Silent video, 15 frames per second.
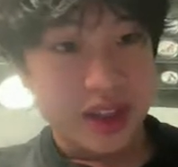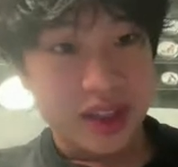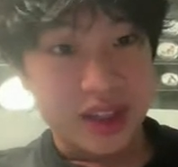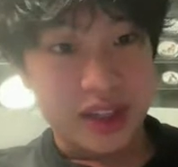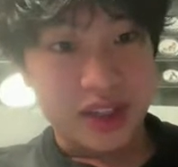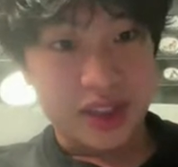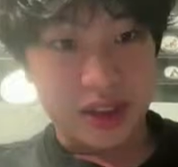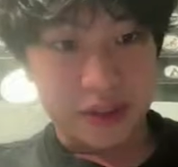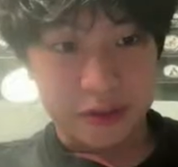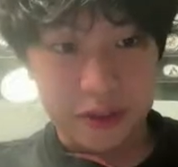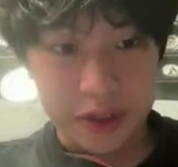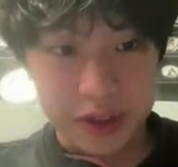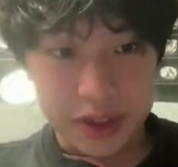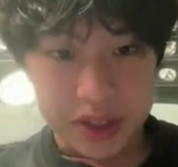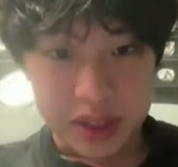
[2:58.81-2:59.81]
This is the
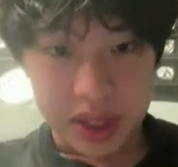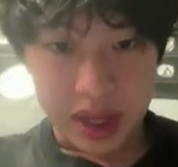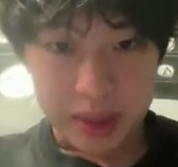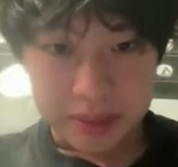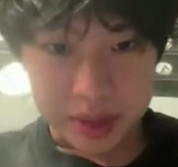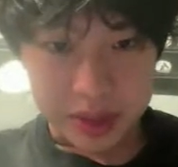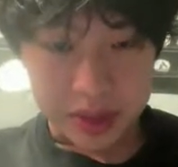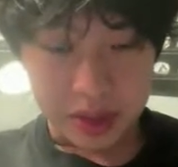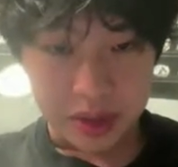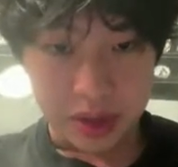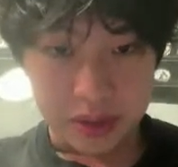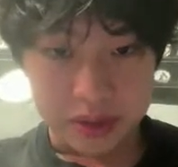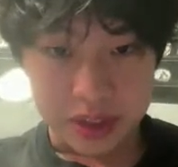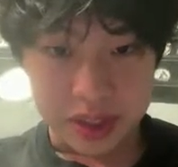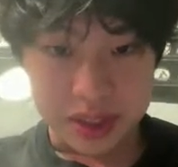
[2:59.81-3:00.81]
first episode
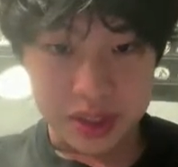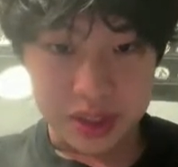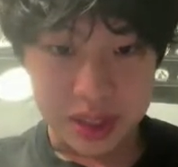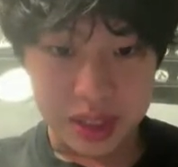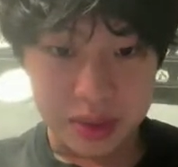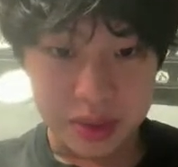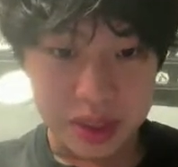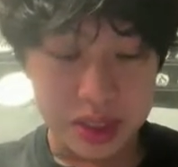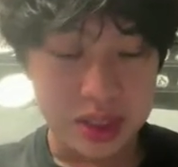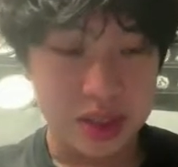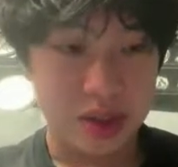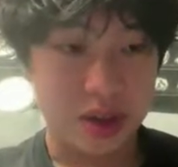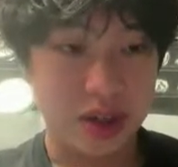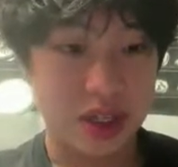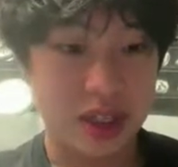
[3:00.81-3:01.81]
of this series,
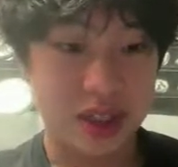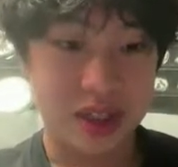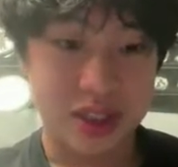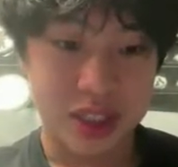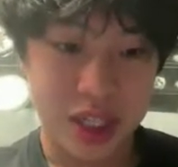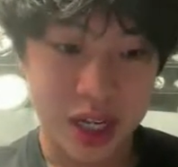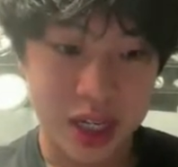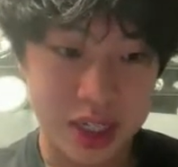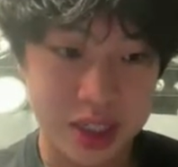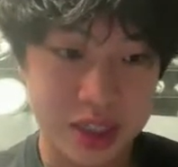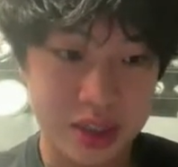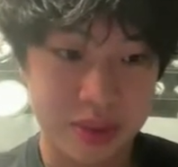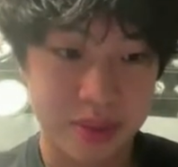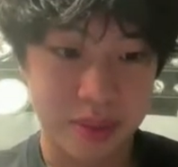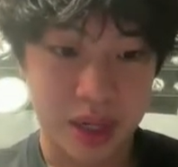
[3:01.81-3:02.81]
or like the
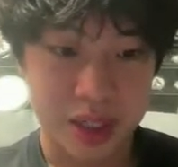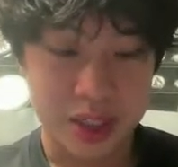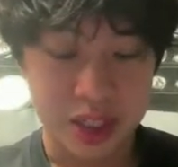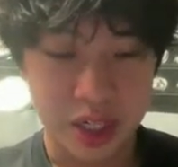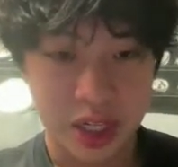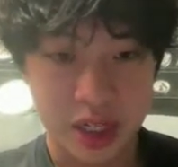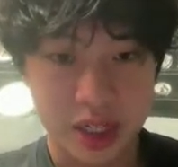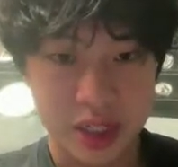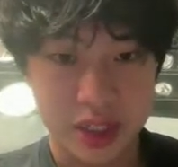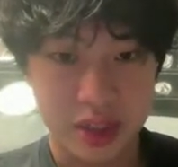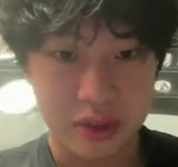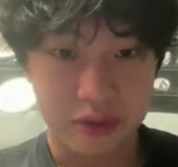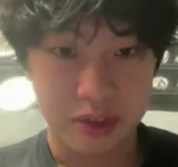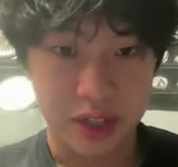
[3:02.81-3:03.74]
challenge, my challenge of